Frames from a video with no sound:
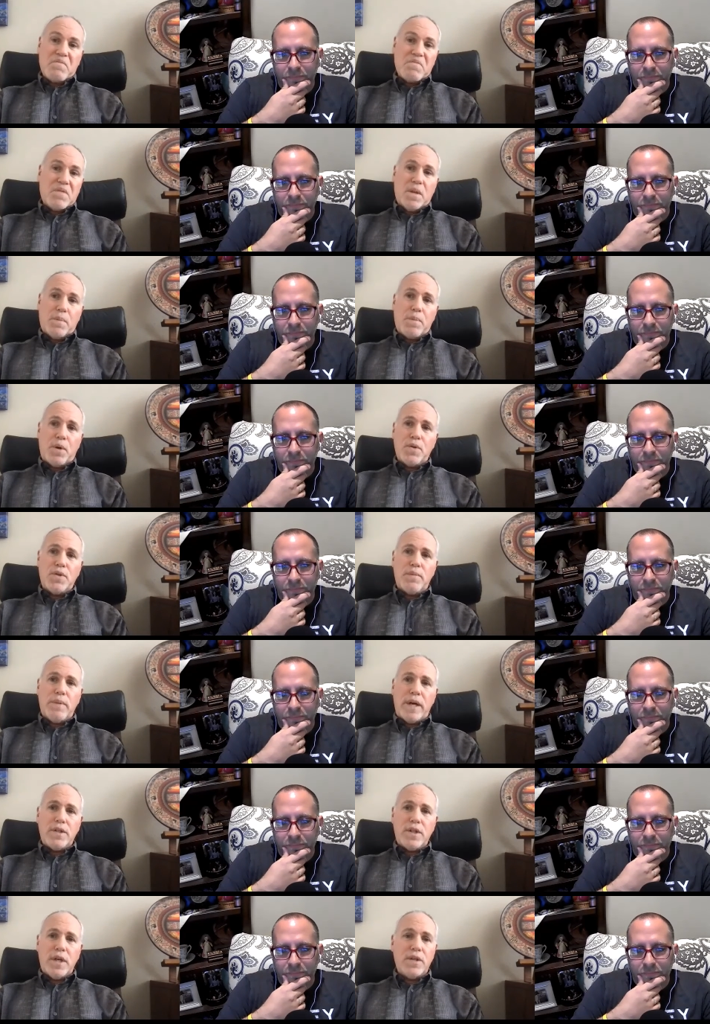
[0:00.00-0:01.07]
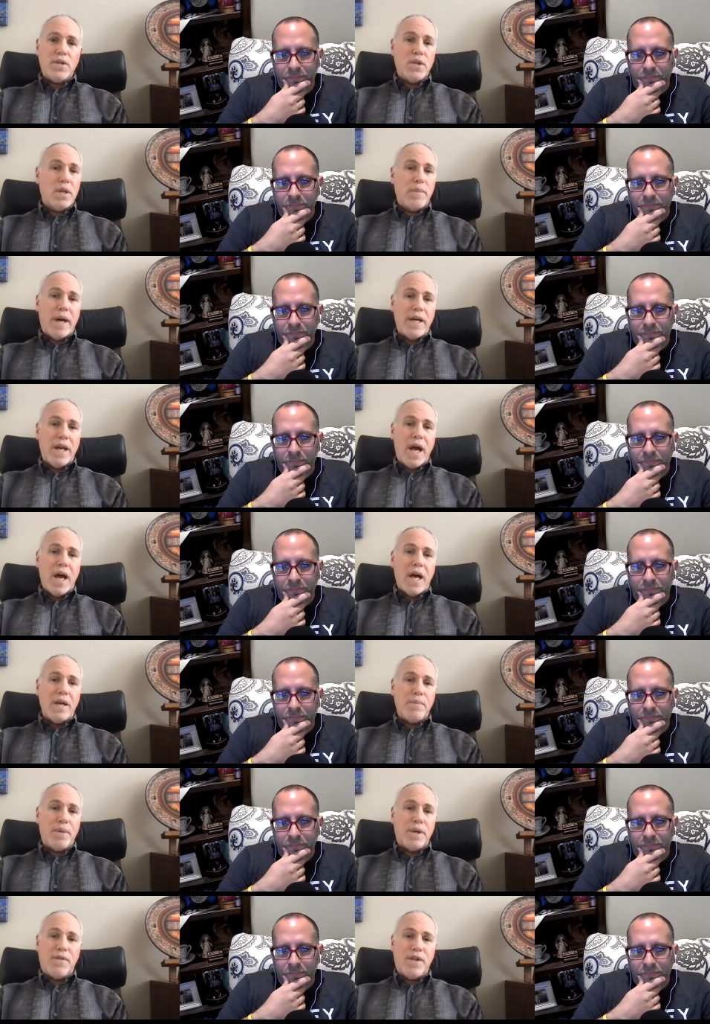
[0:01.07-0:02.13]
Speaker 1: the person might change and they might not.
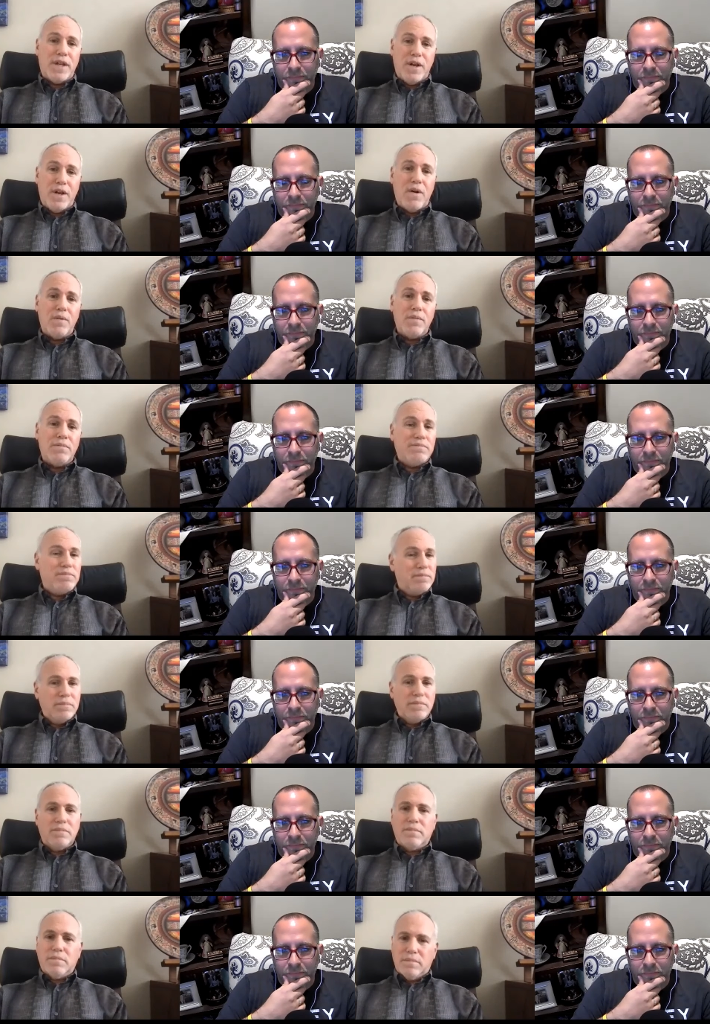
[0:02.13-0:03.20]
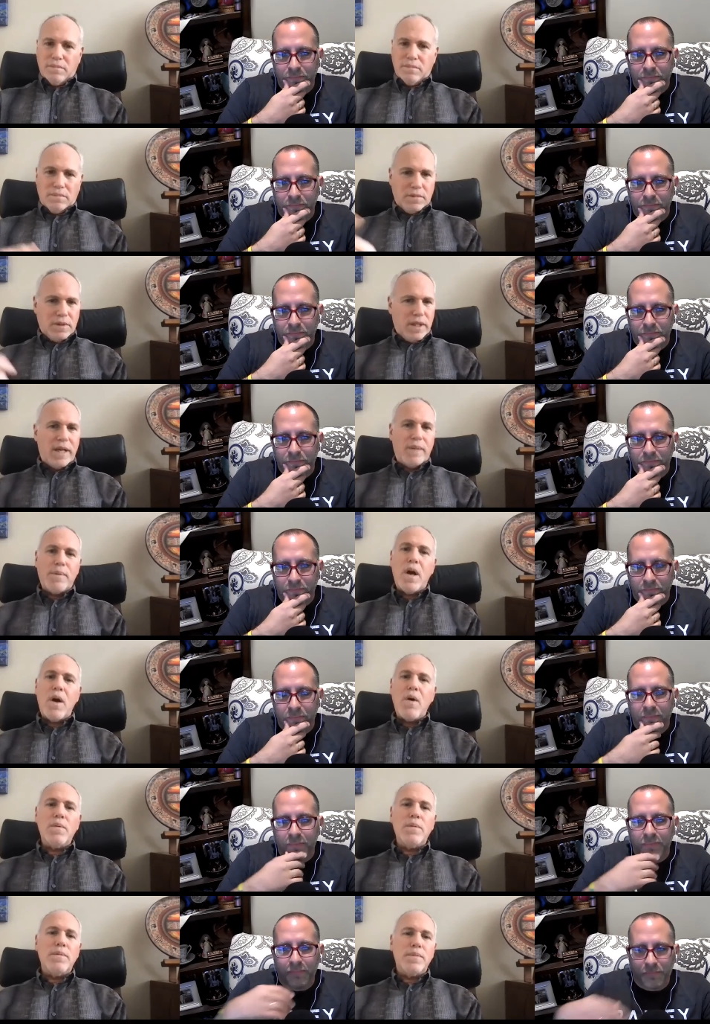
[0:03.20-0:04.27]
But if they don't, let them
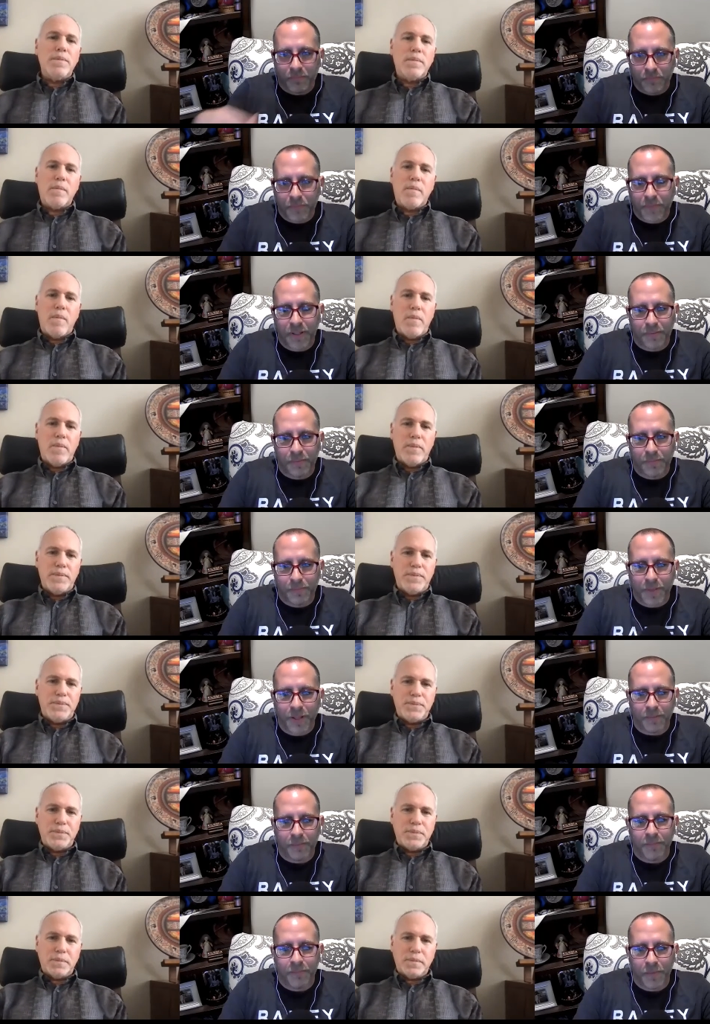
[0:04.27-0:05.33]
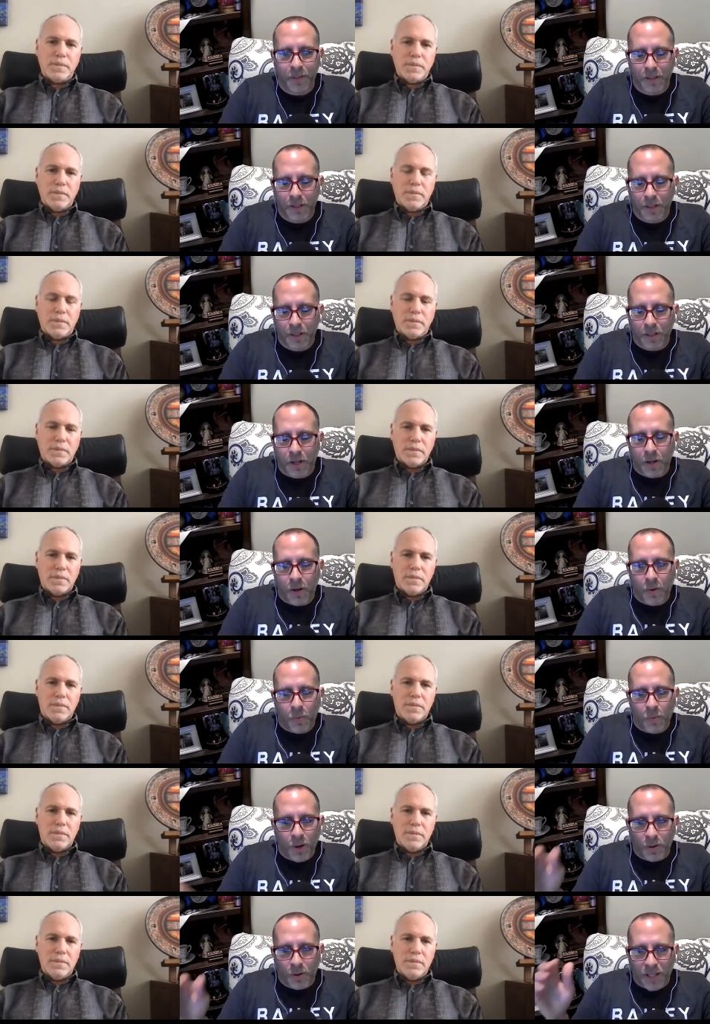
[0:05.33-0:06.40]
go.
Speaker 2: Yeah, yeah.
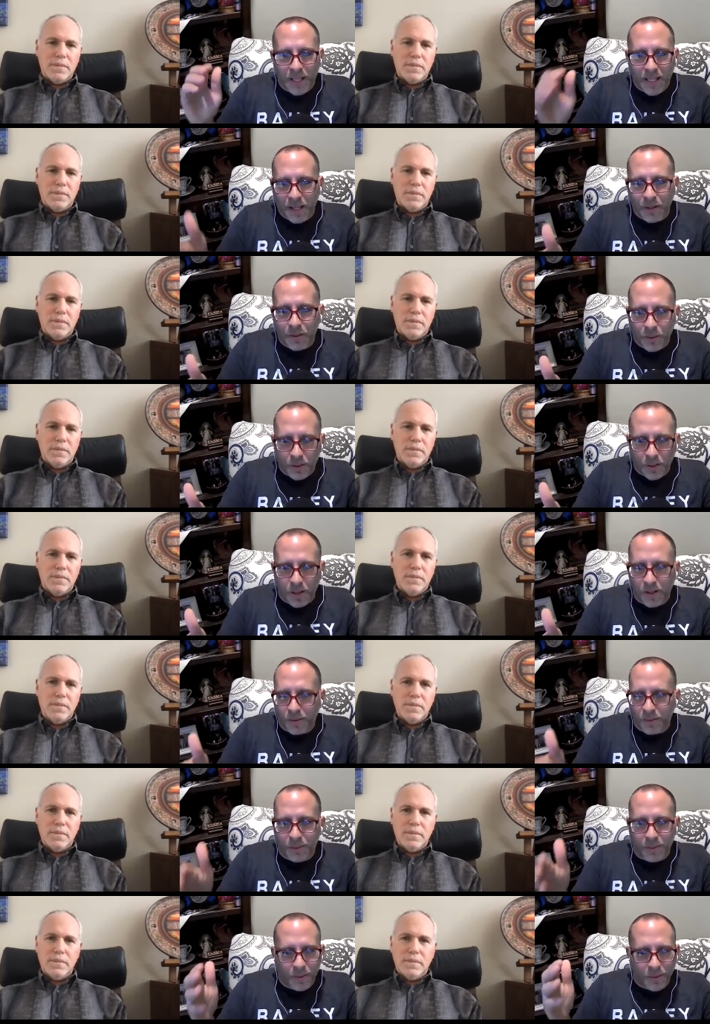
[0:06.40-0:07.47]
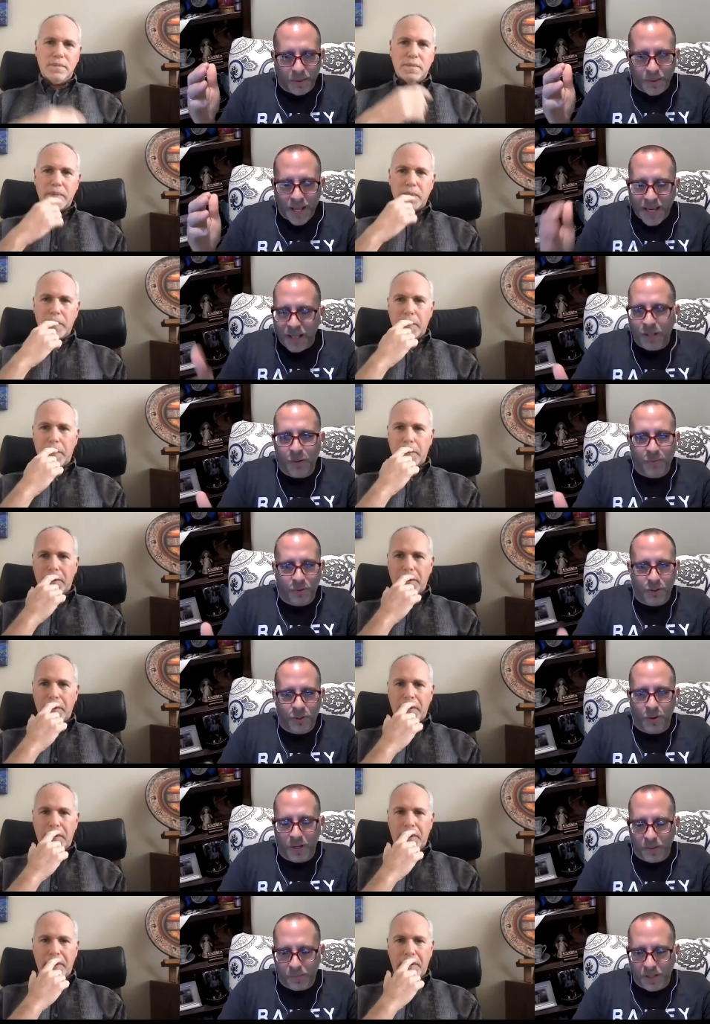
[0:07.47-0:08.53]
Well, Keith, uh,
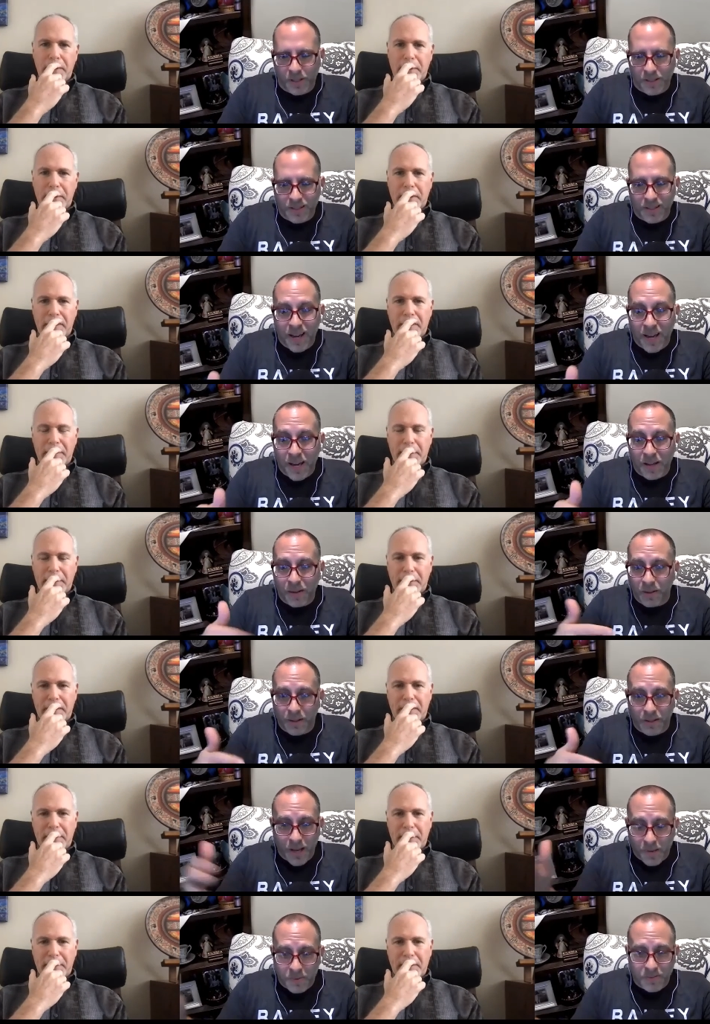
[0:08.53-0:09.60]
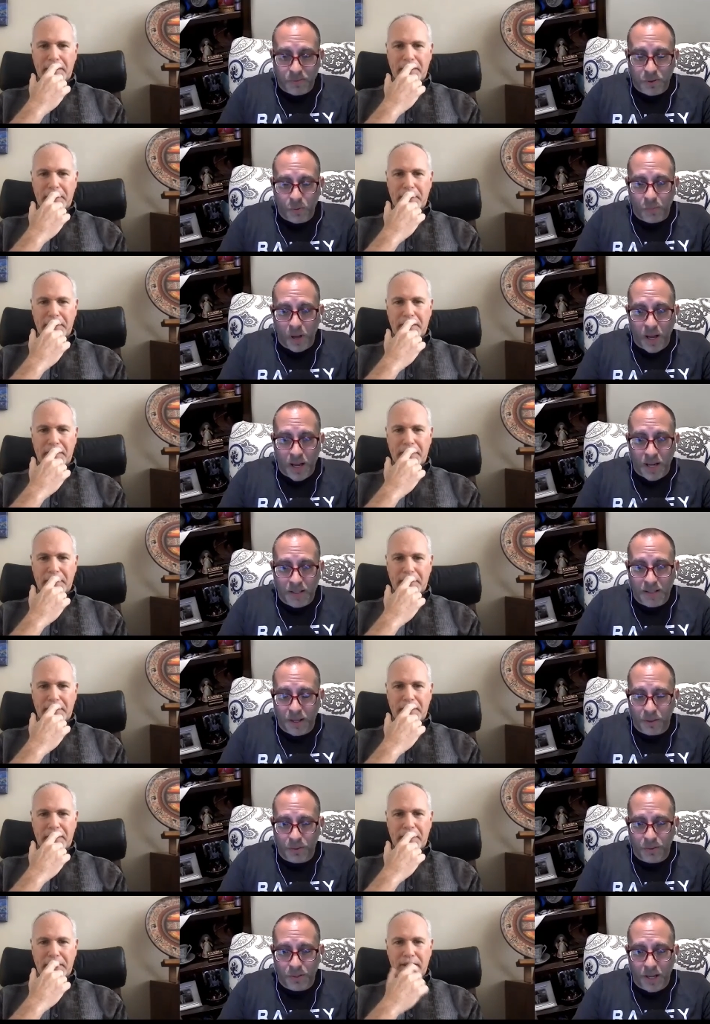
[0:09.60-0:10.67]
thank you for joining me. This time, the time has
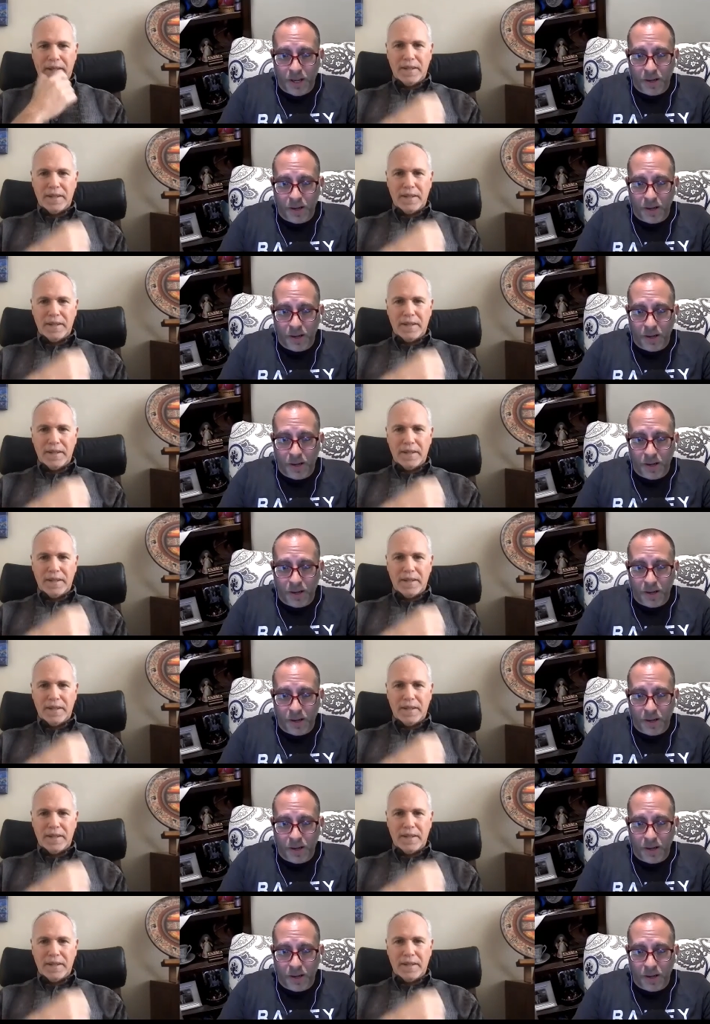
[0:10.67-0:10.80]
flown by